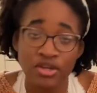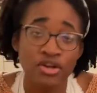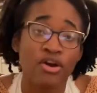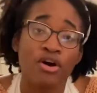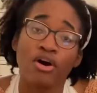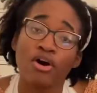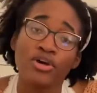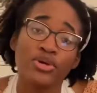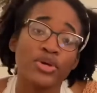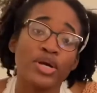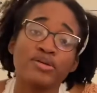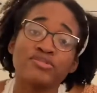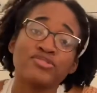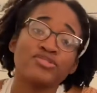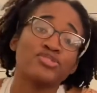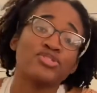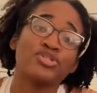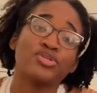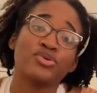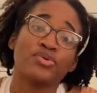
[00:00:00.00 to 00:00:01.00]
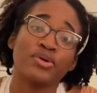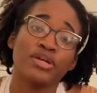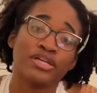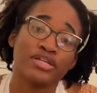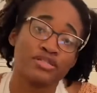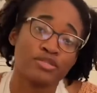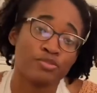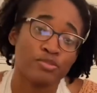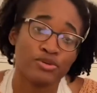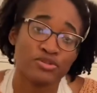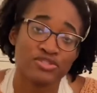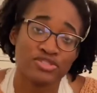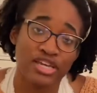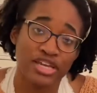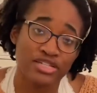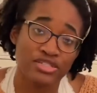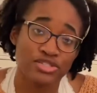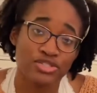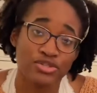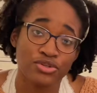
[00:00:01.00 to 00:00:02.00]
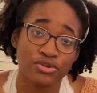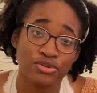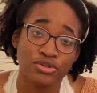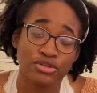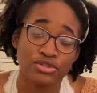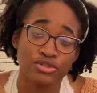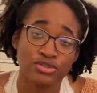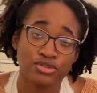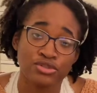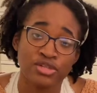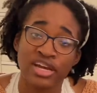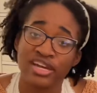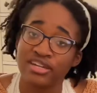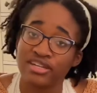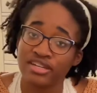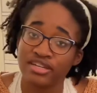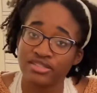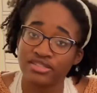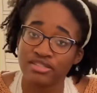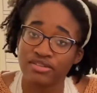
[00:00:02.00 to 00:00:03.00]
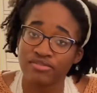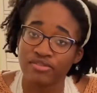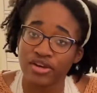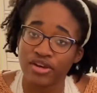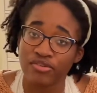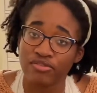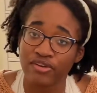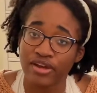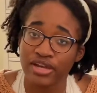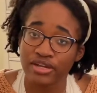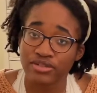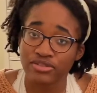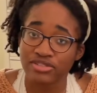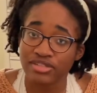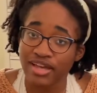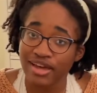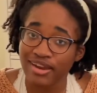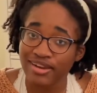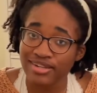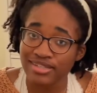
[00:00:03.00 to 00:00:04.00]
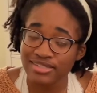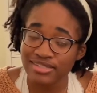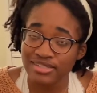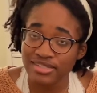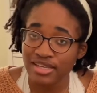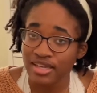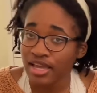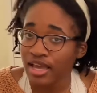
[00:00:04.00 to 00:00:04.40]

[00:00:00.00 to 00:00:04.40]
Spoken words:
All you have to do is present your student ID to verify your status.